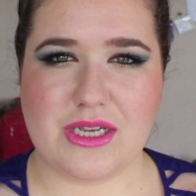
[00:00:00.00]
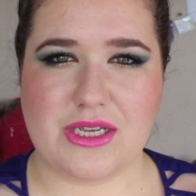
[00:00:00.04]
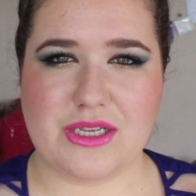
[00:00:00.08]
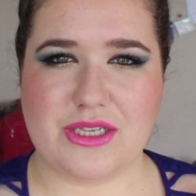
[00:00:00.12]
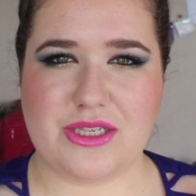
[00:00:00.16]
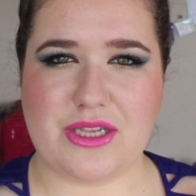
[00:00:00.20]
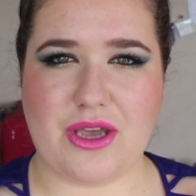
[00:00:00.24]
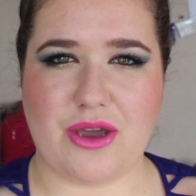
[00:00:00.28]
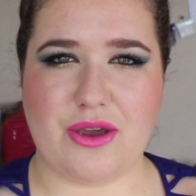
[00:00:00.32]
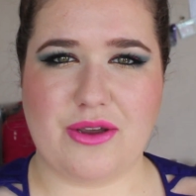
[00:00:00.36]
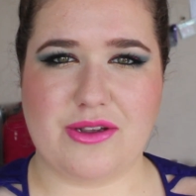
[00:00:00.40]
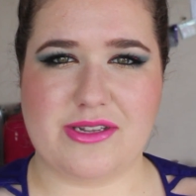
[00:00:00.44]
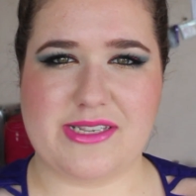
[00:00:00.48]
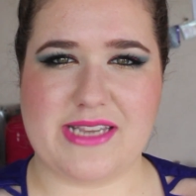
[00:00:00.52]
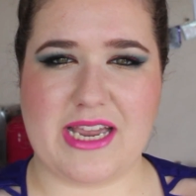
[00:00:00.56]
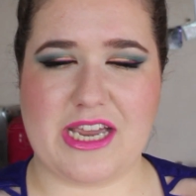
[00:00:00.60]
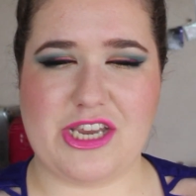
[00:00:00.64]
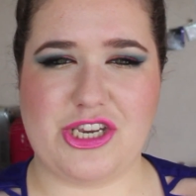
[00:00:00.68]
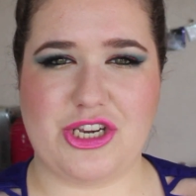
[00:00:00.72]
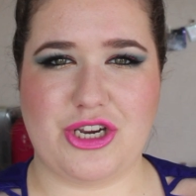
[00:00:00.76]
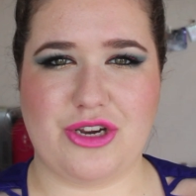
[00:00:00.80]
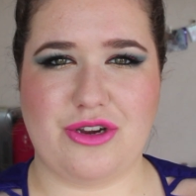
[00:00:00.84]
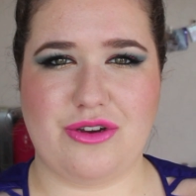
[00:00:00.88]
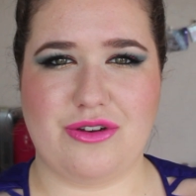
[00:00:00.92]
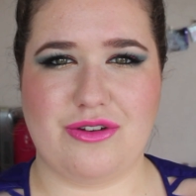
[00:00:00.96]
So
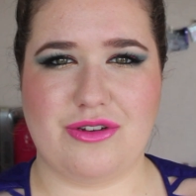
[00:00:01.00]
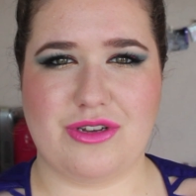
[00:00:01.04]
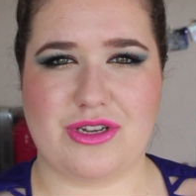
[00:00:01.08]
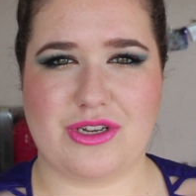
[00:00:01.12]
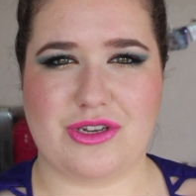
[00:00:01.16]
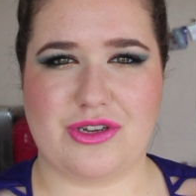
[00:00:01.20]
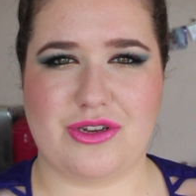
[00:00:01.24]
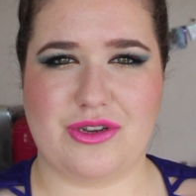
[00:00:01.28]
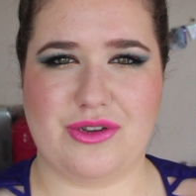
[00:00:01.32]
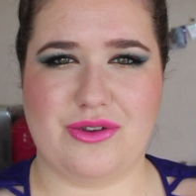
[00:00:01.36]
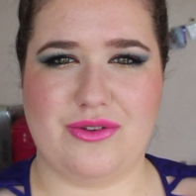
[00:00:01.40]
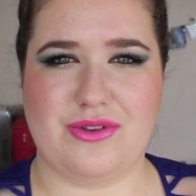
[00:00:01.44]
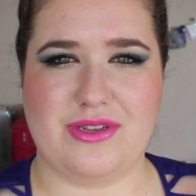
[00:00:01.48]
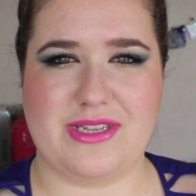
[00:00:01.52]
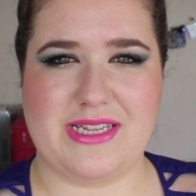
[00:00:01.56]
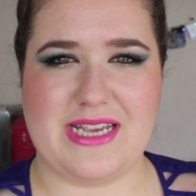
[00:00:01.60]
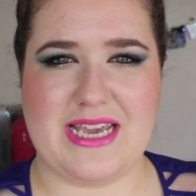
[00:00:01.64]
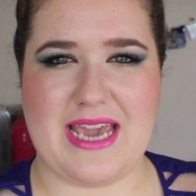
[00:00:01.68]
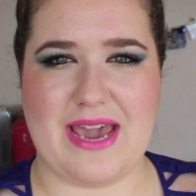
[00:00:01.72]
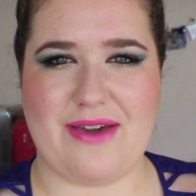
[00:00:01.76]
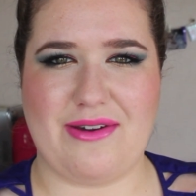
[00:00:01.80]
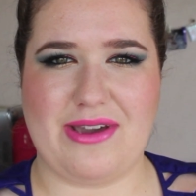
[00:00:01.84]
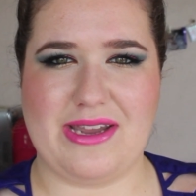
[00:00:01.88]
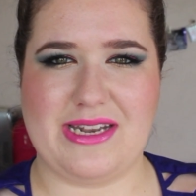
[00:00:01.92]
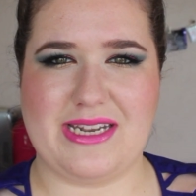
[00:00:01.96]
stay tuned to see
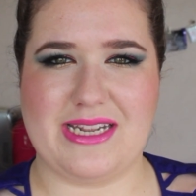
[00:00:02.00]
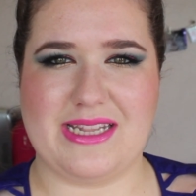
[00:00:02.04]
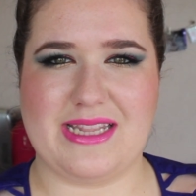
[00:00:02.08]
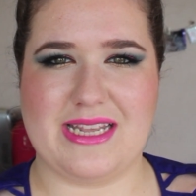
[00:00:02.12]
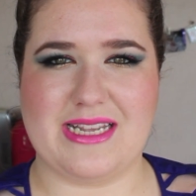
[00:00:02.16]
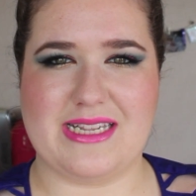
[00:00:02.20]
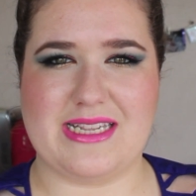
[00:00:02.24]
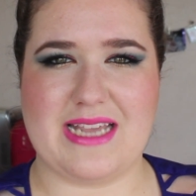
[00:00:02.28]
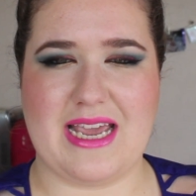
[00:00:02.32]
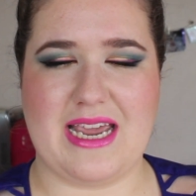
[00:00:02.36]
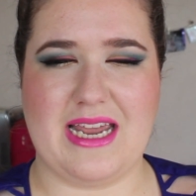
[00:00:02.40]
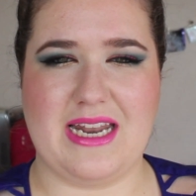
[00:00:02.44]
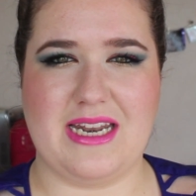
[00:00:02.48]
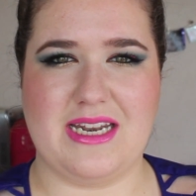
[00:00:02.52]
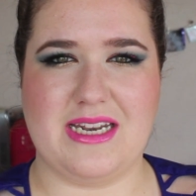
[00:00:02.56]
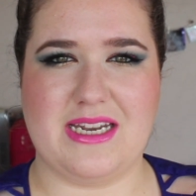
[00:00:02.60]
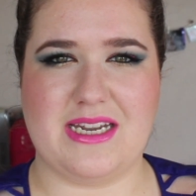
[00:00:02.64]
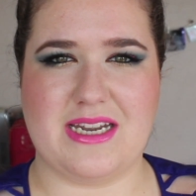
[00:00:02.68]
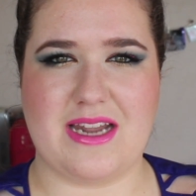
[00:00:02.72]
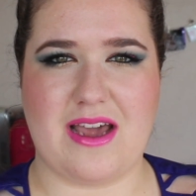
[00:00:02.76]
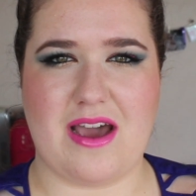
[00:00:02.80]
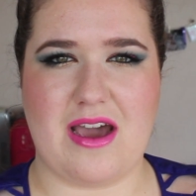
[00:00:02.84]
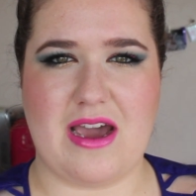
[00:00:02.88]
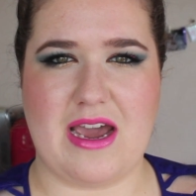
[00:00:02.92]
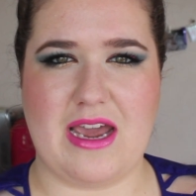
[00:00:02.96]
how I did this,
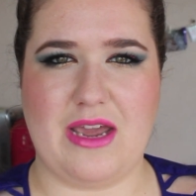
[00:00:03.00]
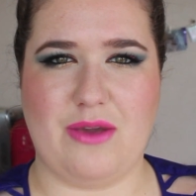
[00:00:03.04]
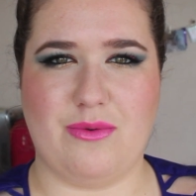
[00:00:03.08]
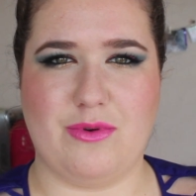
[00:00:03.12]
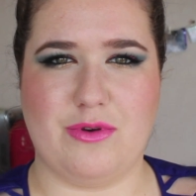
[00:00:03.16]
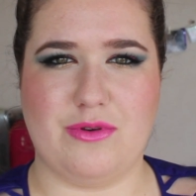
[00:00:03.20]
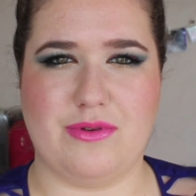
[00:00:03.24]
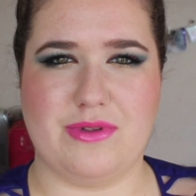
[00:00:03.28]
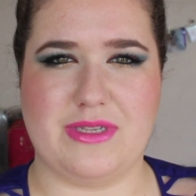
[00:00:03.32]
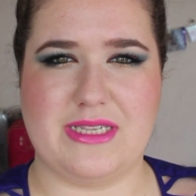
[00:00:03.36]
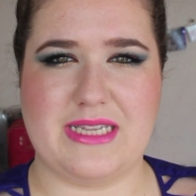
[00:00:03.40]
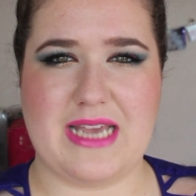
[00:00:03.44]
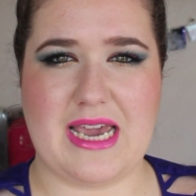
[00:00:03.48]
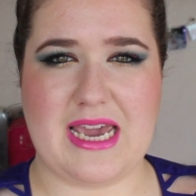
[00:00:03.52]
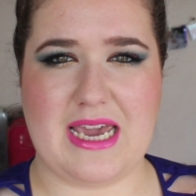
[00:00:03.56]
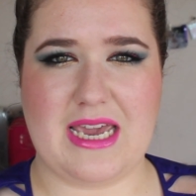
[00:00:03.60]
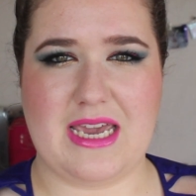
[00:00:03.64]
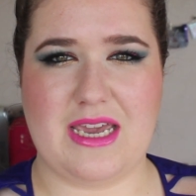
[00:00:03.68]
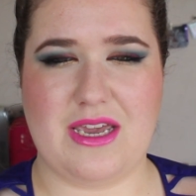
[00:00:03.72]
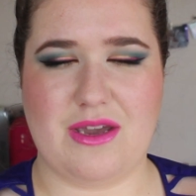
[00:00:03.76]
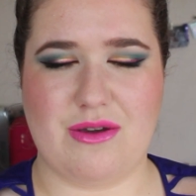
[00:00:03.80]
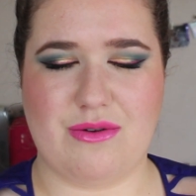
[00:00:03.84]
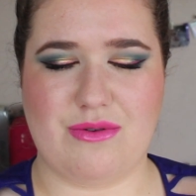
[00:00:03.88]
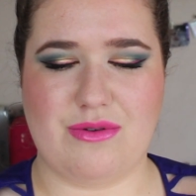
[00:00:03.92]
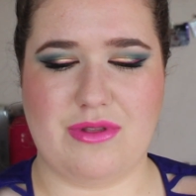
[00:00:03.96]
and I will
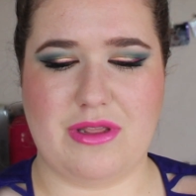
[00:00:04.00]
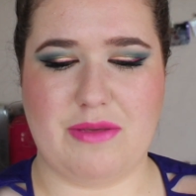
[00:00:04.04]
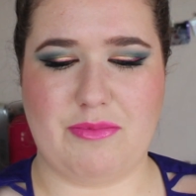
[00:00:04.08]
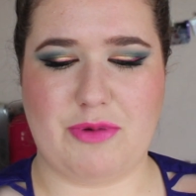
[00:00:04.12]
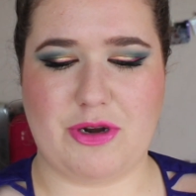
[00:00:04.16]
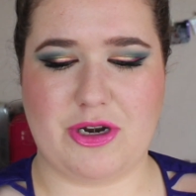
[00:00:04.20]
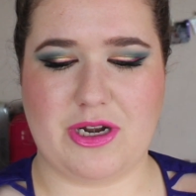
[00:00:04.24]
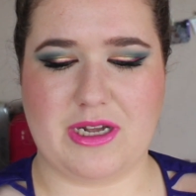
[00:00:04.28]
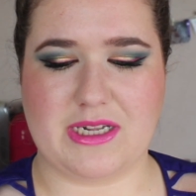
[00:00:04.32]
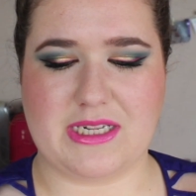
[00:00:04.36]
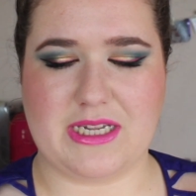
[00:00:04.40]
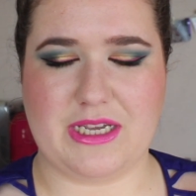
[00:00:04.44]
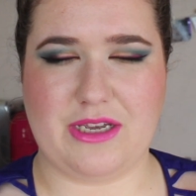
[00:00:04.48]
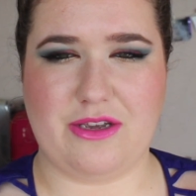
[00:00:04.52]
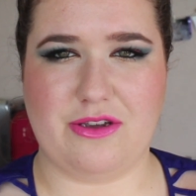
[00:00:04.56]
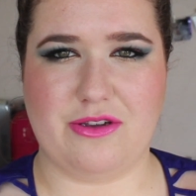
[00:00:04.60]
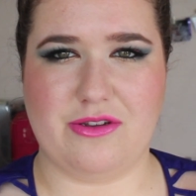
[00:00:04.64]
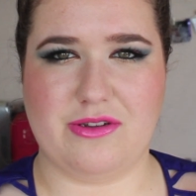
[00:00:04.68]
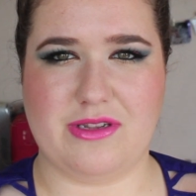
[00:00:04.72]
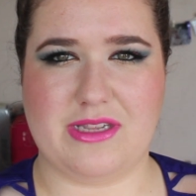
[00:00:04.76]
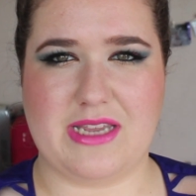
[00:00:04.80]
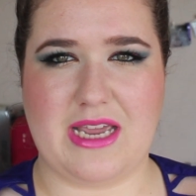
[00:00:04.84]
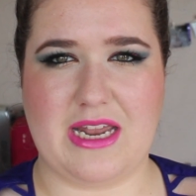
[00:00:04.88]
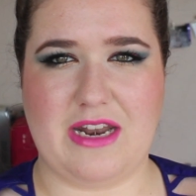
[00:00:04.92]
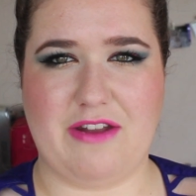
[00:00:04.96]
say all the products I
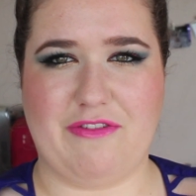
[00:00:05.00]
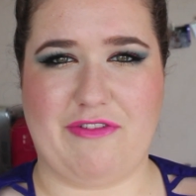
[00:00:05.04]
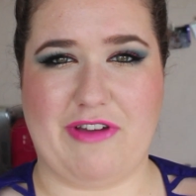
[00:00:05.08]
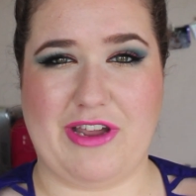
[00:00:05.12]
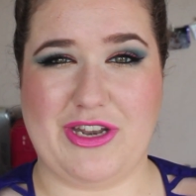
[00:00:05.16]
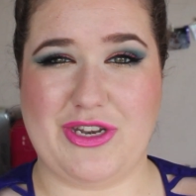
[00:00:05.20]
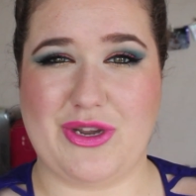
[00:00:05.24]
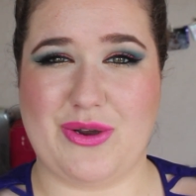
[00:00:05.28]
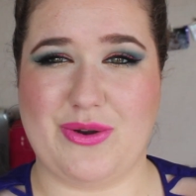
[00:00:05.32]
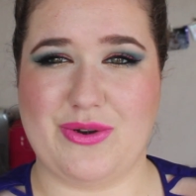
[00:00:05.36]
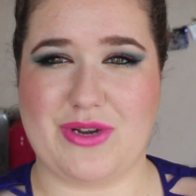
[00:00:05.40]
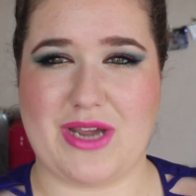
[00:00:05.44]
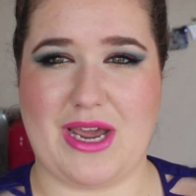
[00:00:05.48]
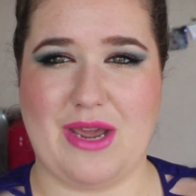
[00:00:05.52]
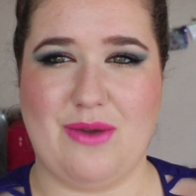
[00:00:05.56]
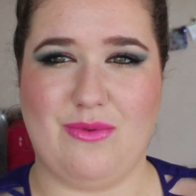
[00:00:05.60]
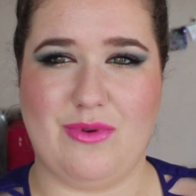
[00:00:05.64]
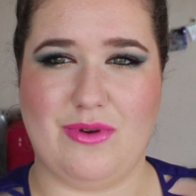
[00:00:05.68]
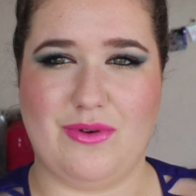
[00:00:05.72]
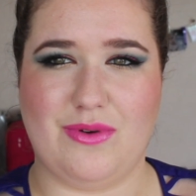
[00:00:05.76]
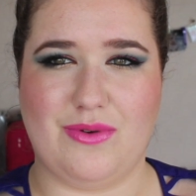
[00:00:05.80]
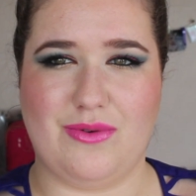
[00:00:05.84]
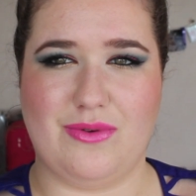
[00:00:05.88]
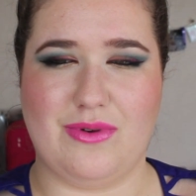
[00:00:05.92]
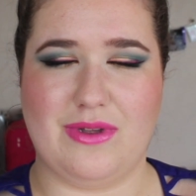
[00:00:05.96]
used, and if I don't I
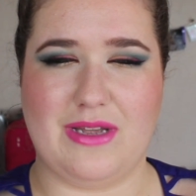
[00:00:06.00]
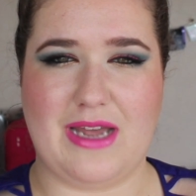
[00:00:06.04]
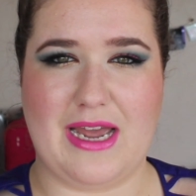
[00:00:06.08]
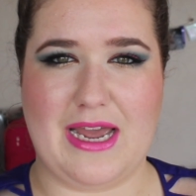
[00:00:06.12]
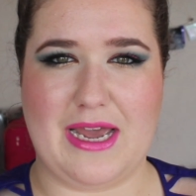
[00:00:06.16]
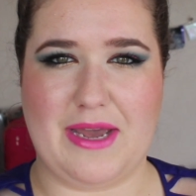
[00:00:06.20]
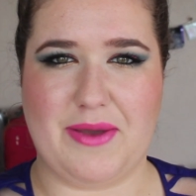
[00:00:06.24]
will